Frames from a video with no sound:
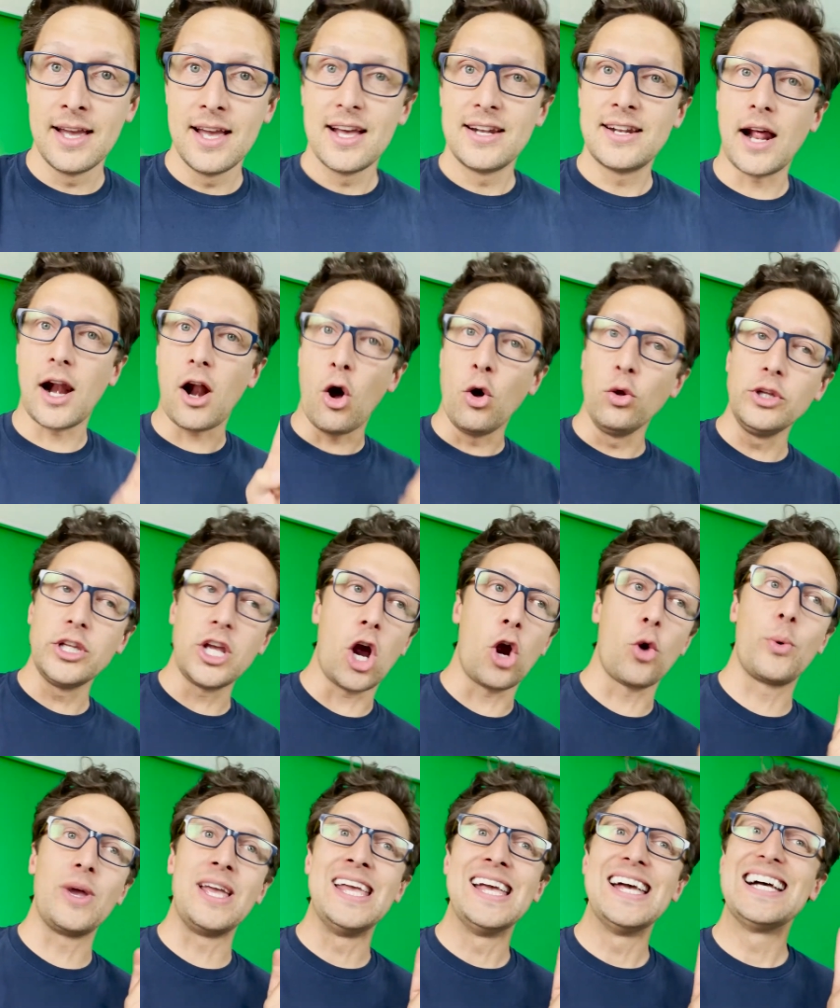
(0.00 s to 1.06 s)
not only are
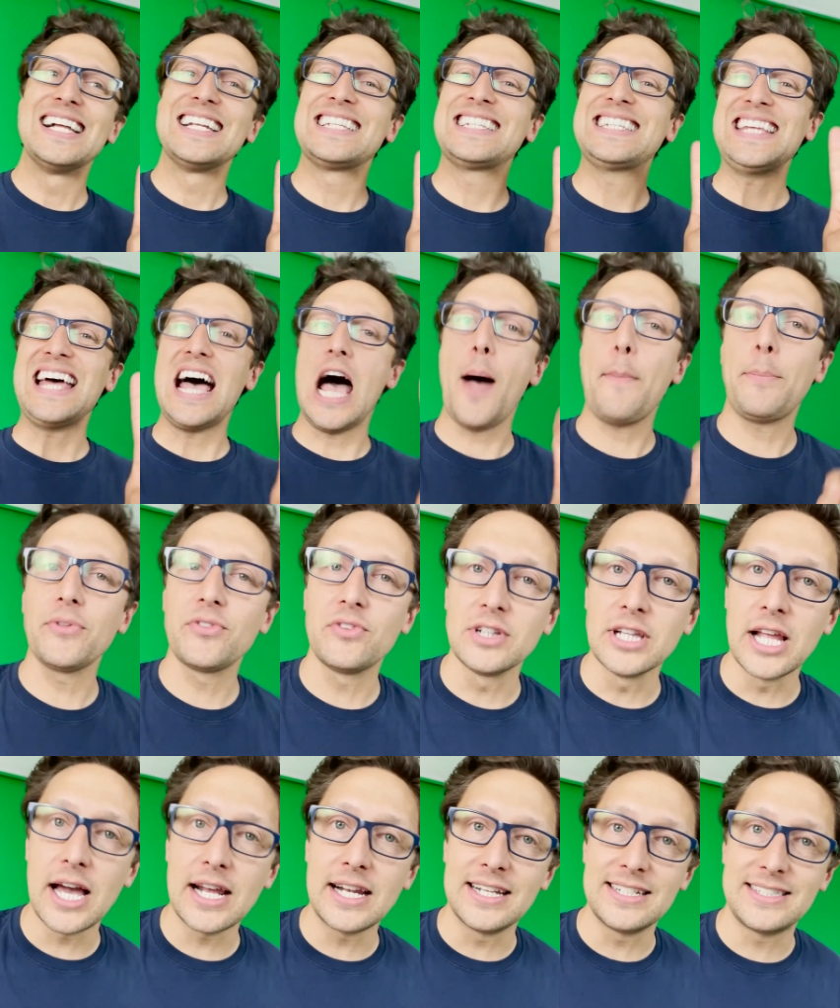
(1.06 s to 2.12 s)
we top of the
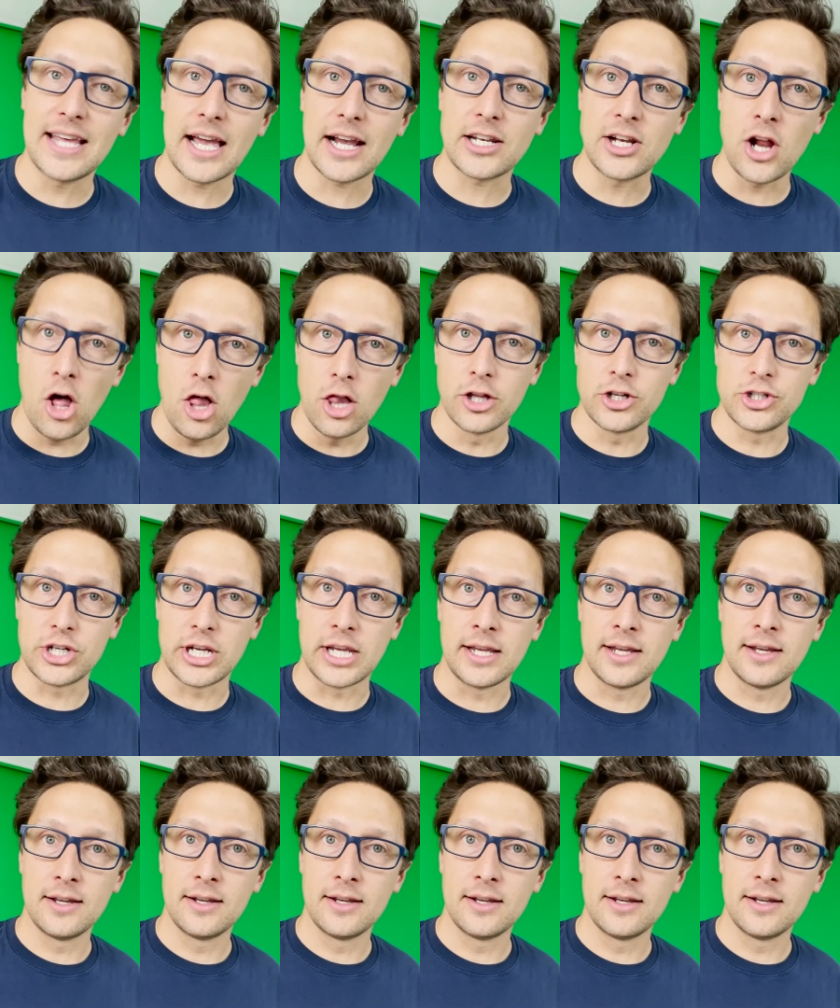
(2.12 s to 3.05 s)
line in technology,